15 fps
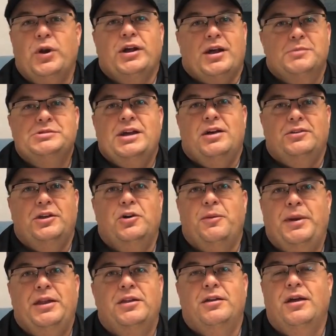what it comes down to.
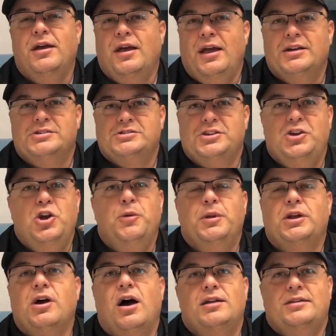I mean, it's the
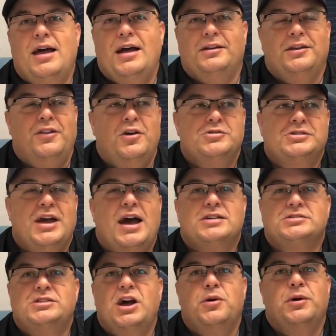human contact and those
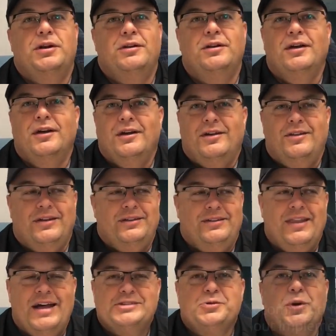guys knowing
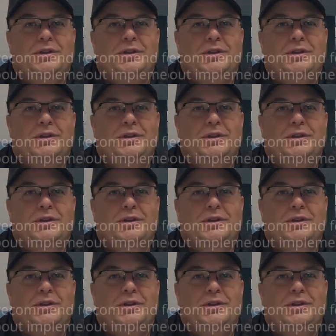that that's